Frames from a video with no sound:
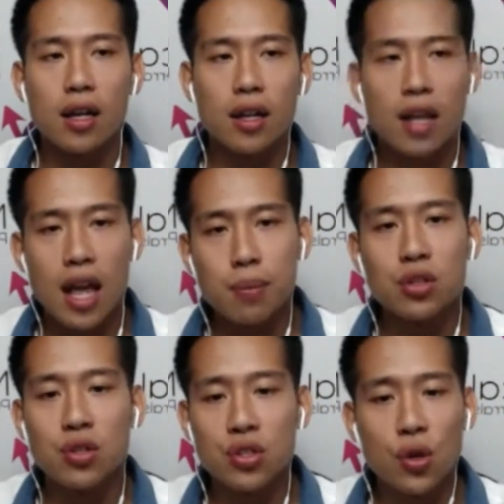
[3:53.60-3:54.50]
able
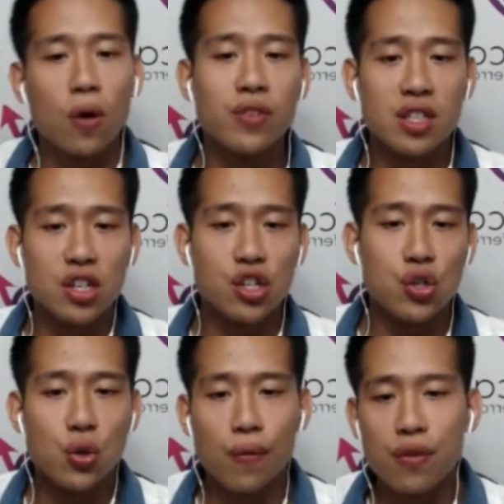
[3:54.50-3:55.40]
to solve this
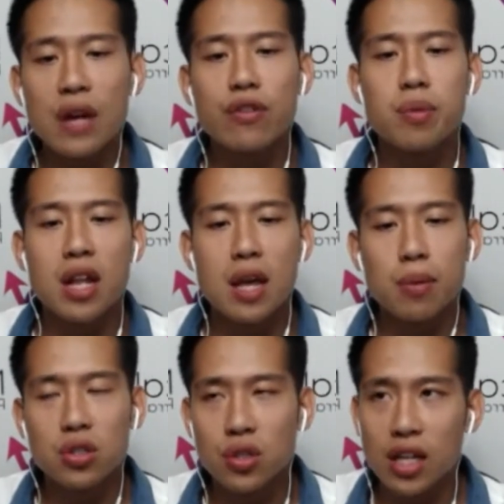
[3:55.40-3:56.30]
issue, if you've never been
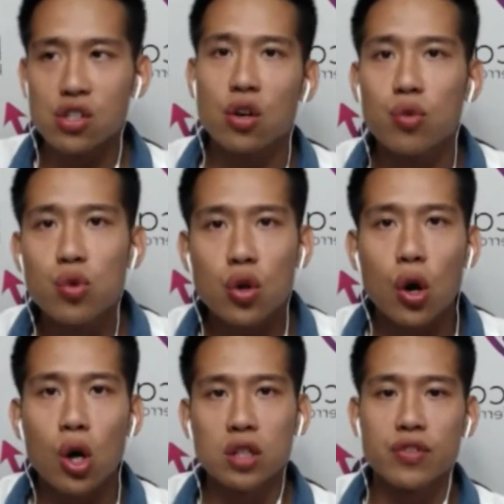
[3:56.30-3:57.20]
able to get to the root
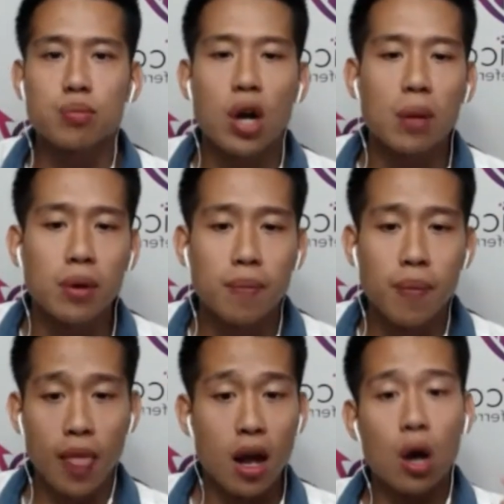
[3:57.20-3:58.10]
cause of this problem,
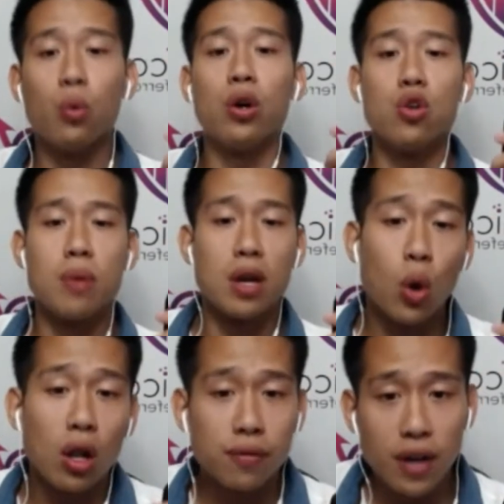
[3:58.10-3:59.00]
well, you may
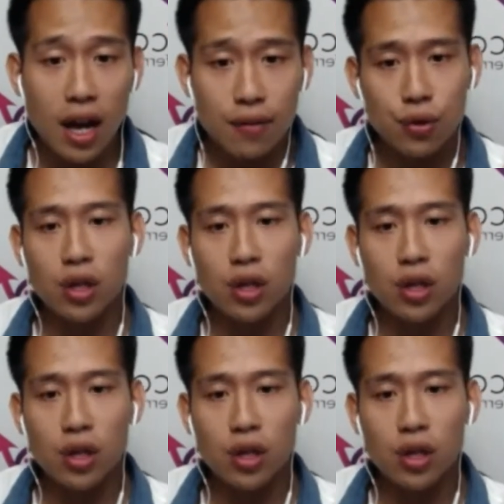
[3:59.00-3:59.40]
qualify for a